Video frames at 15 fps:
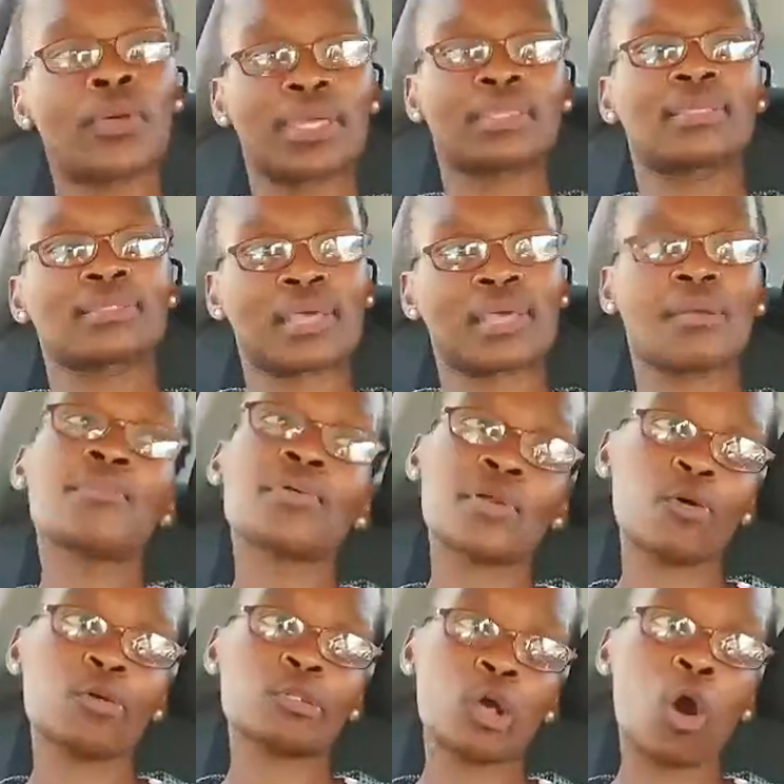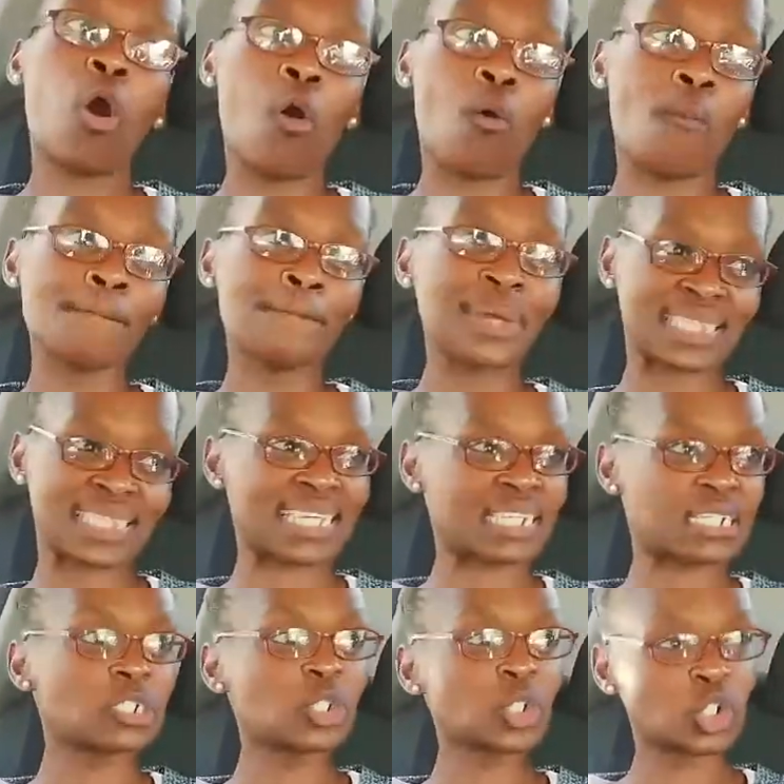went the same road home but
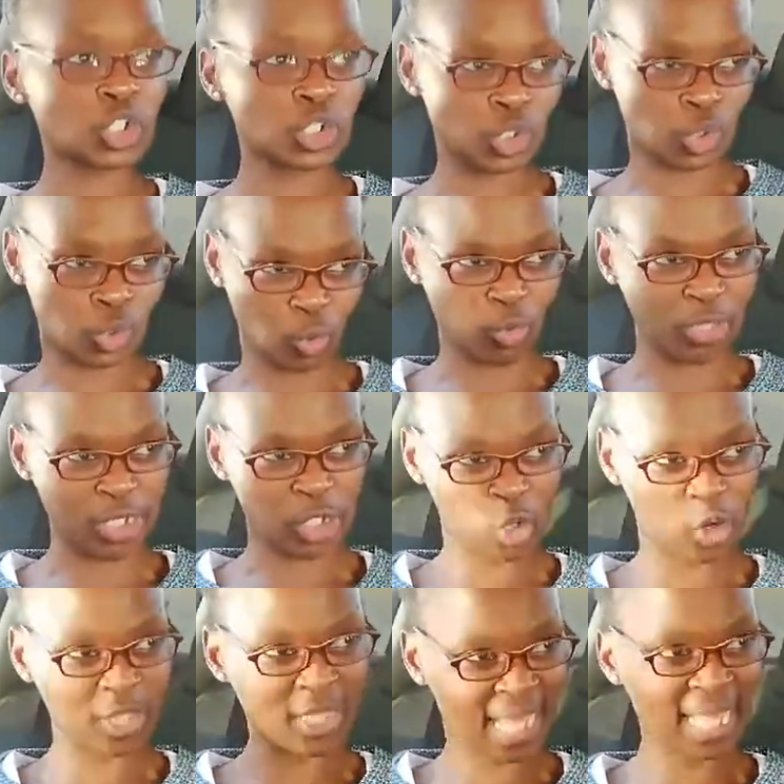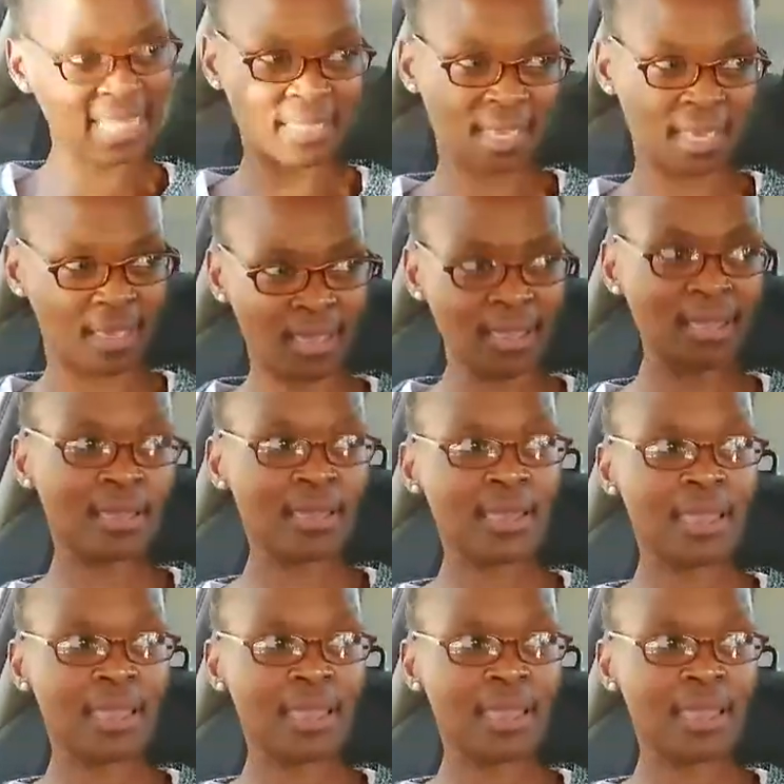didn't do the shortcut thing,